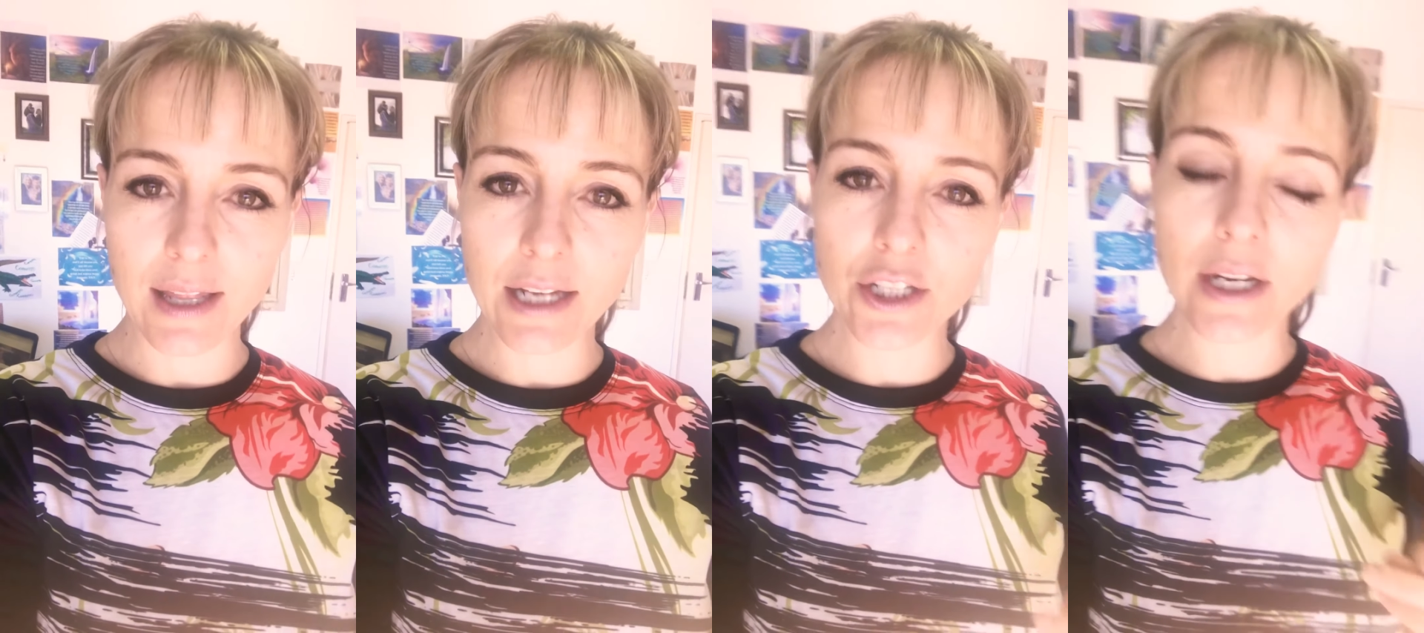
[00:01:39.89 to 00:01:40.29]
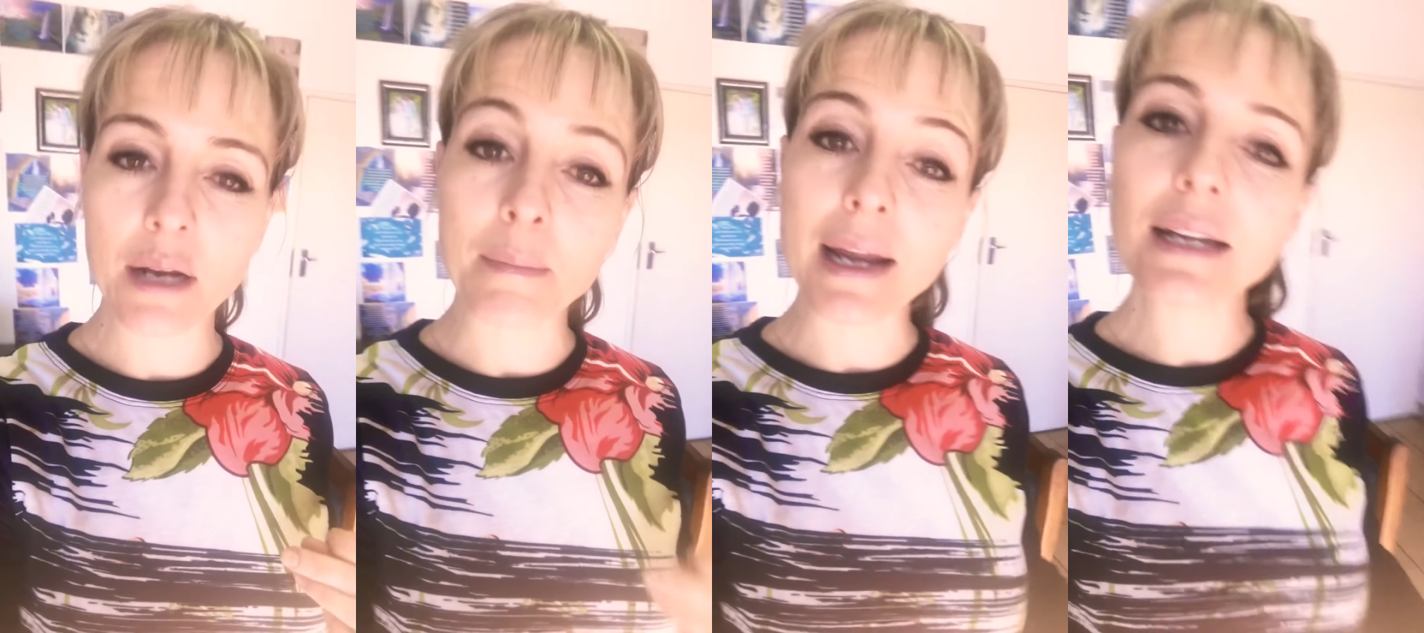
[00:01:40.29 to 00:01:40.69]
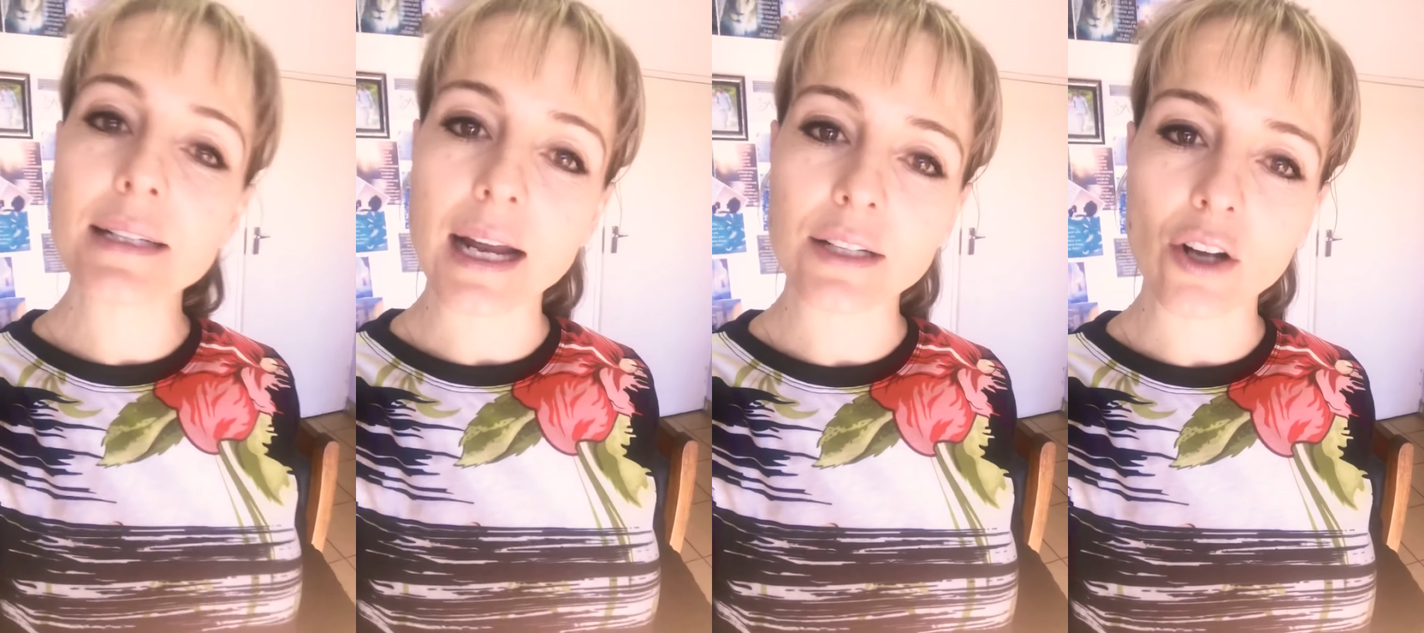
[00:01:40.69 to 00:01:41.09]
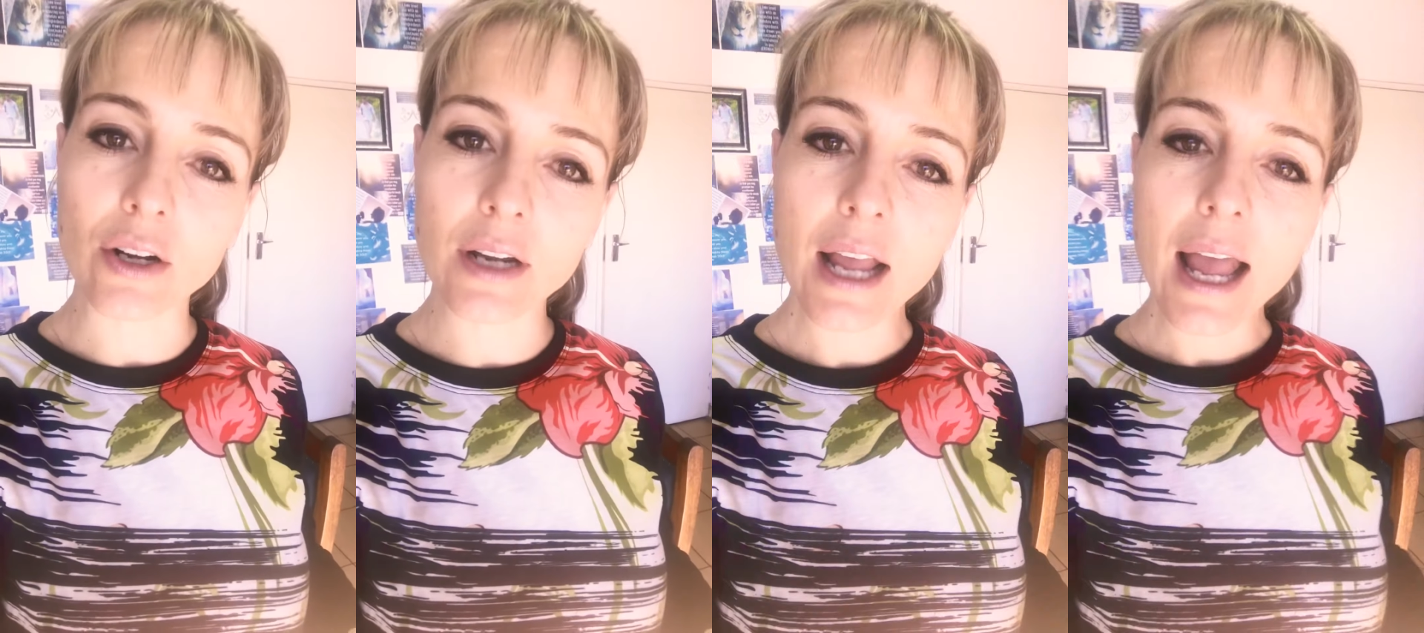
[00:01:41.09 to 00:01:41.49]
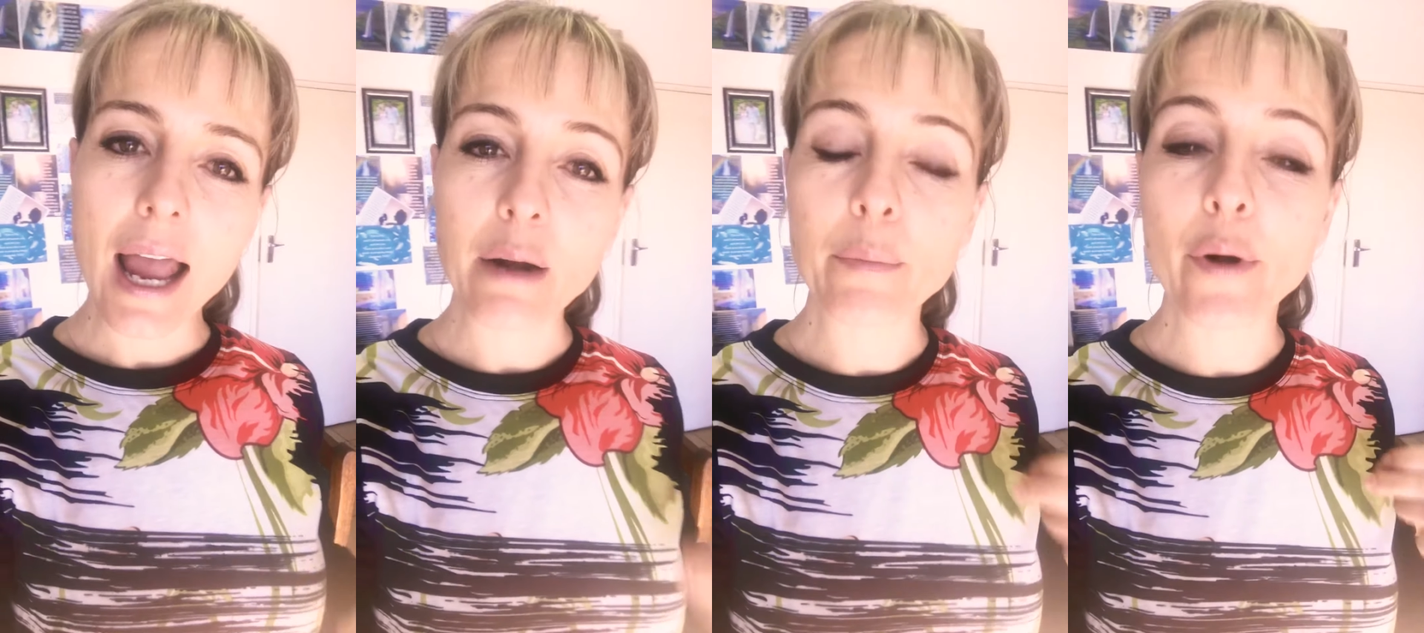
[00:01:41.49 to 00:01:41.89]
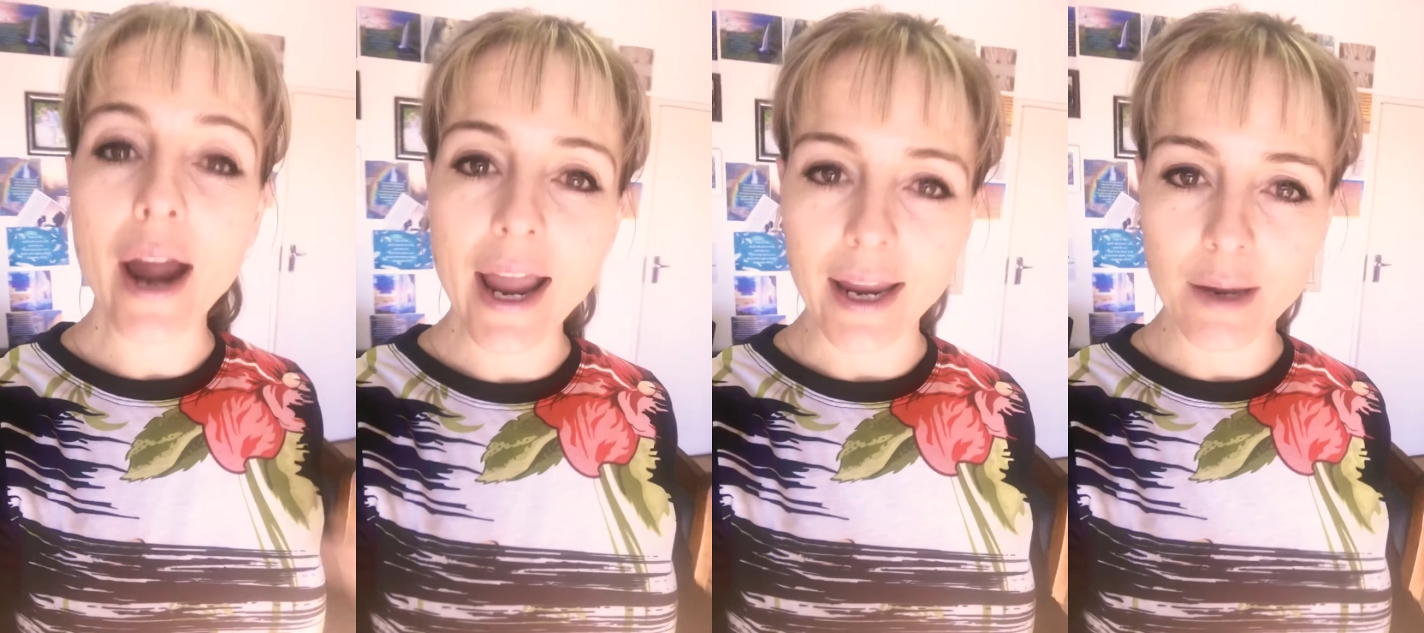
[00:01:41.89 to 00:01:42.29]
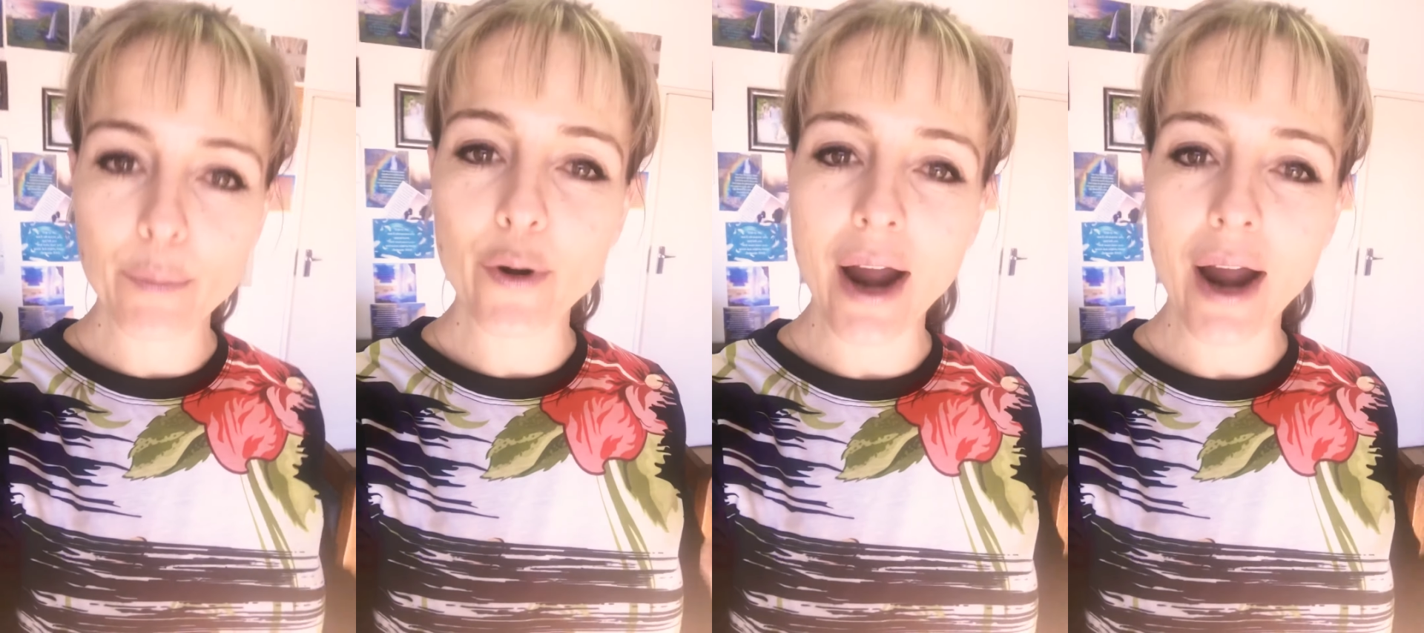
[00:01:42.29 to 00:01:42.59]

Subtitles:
that you can meditate on and pray.